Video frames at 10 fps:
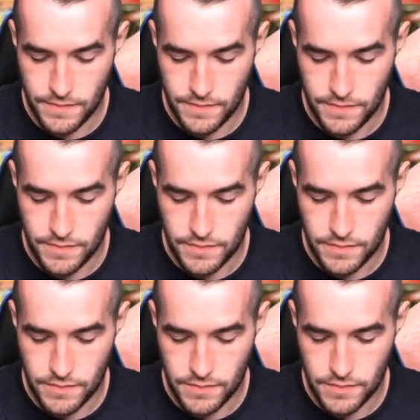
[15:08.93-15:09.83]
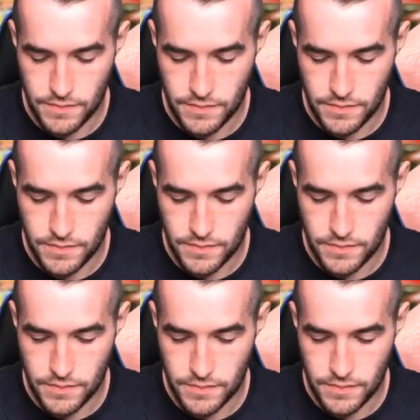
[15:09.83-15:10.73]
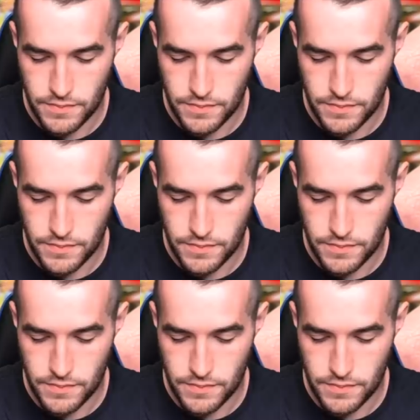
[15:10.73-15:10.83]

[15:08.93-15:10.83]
No one is speaking in this clip.